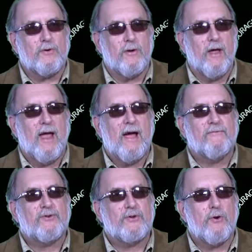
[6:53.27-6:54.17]
have
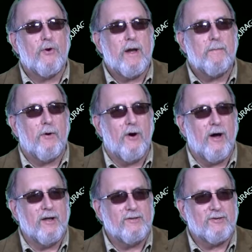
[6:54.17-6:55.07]
surety
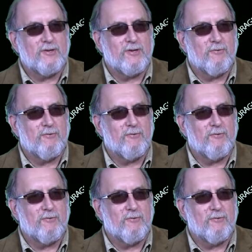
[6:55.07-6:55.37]
bonds